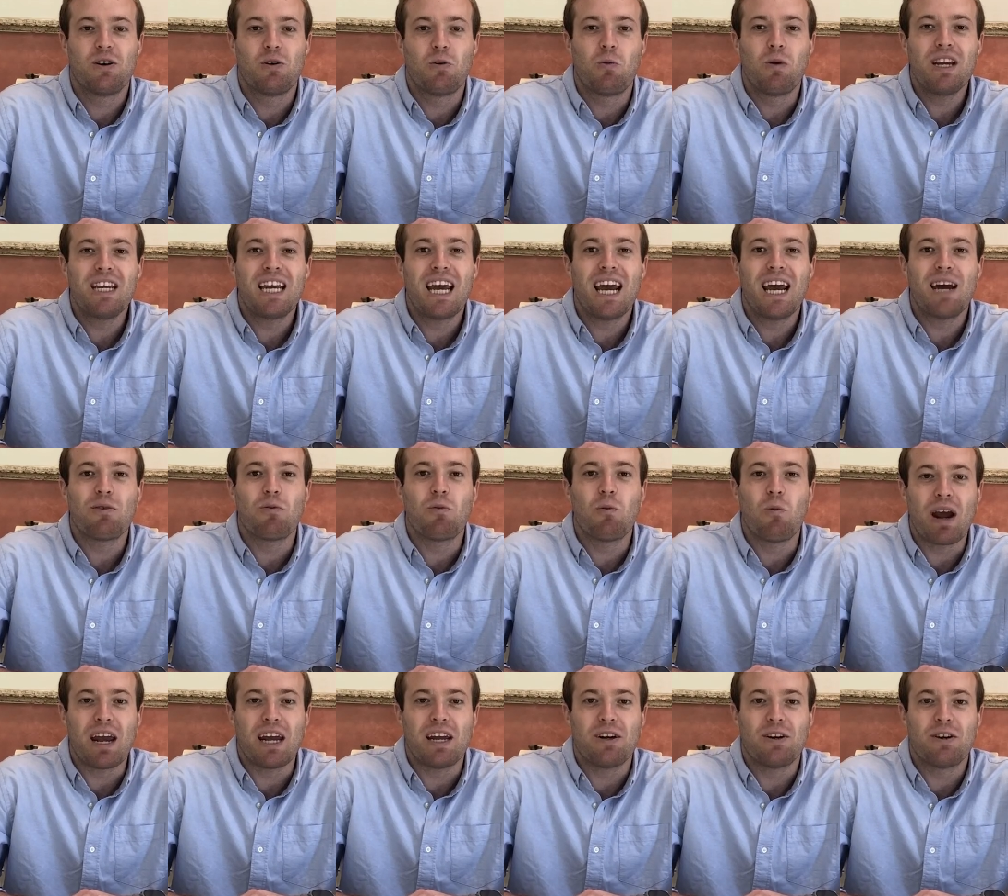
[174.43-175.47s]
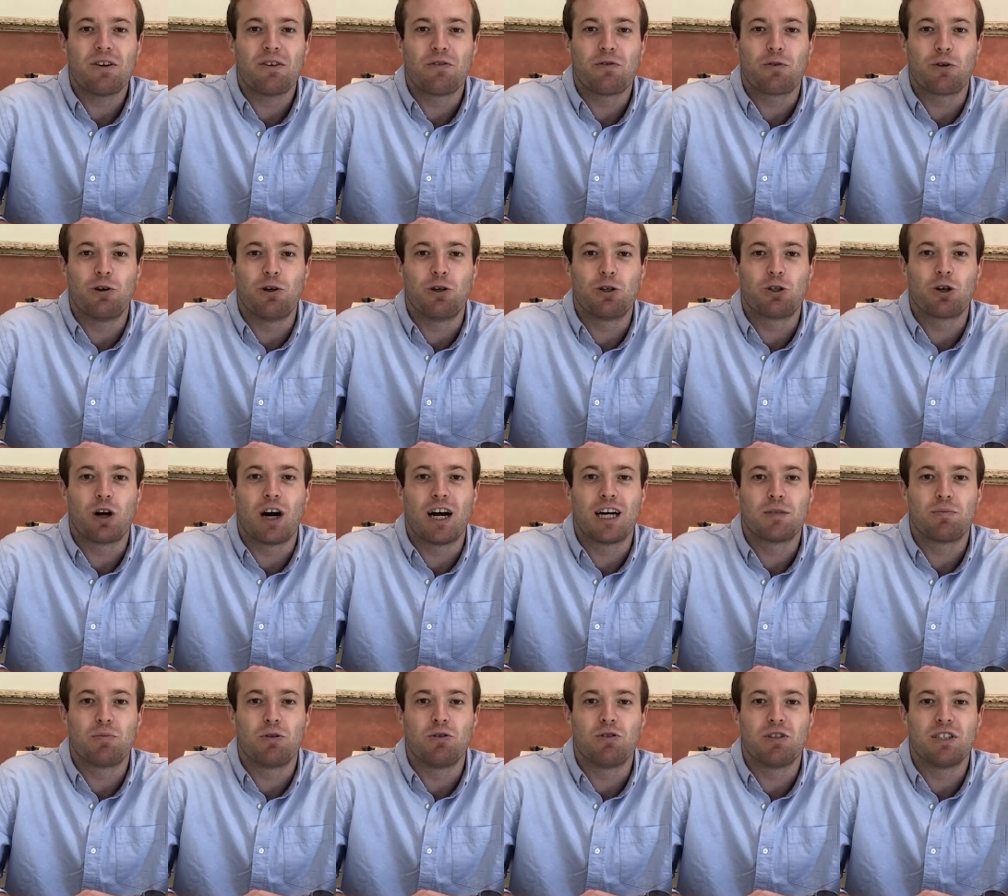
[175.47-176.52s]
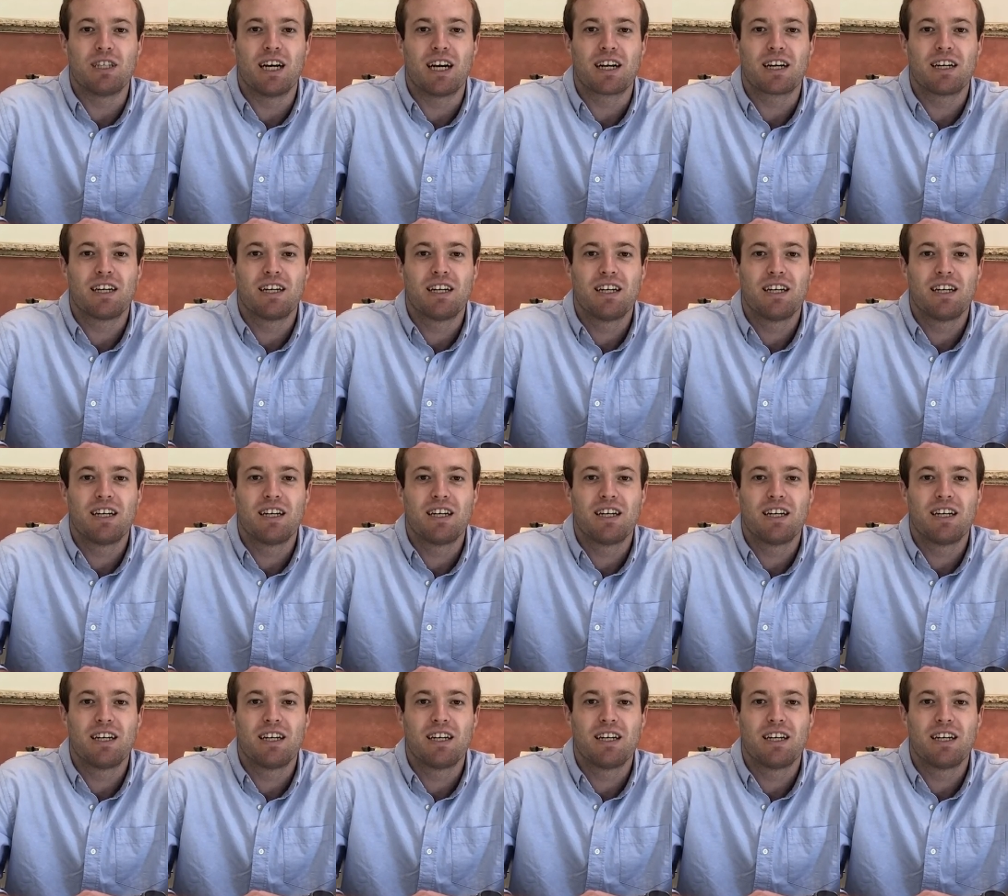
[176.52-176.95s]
We can't wait for you to try SpoonTEK